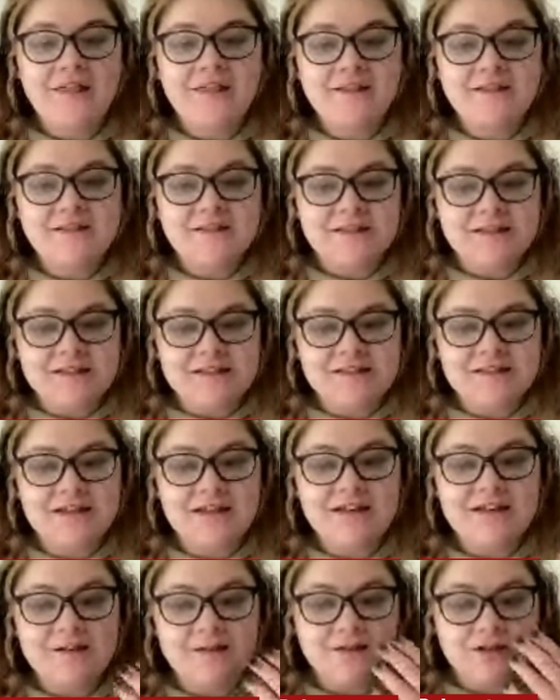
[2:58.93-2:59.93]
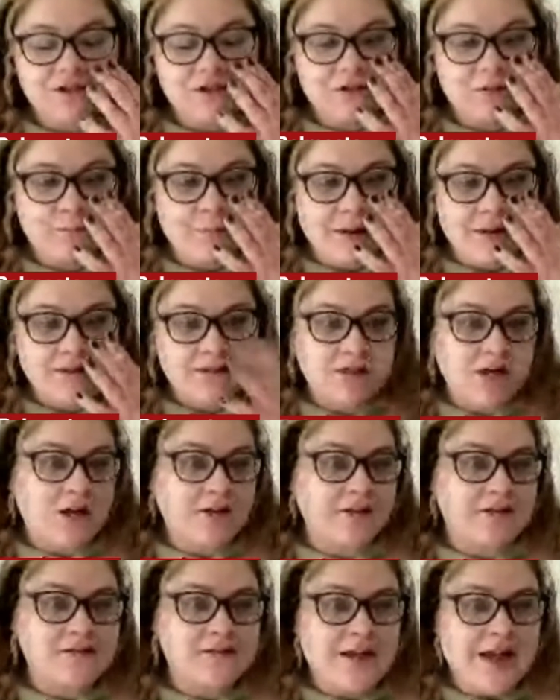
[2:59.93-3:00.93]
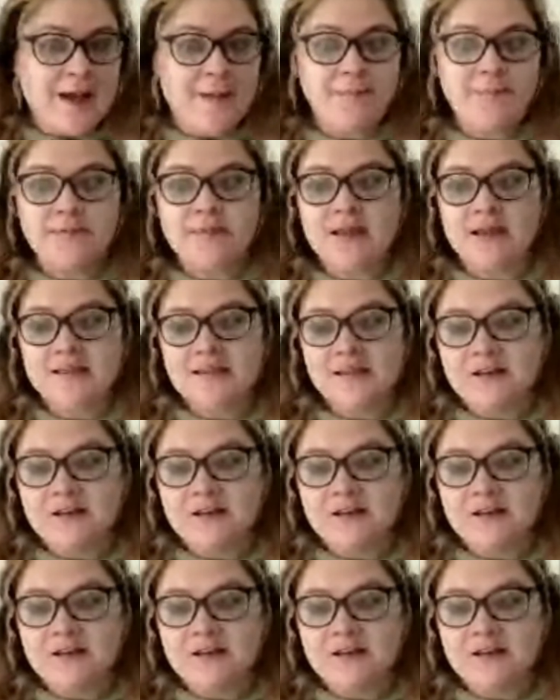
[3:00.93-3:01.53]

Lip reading: this season, just based on the depth.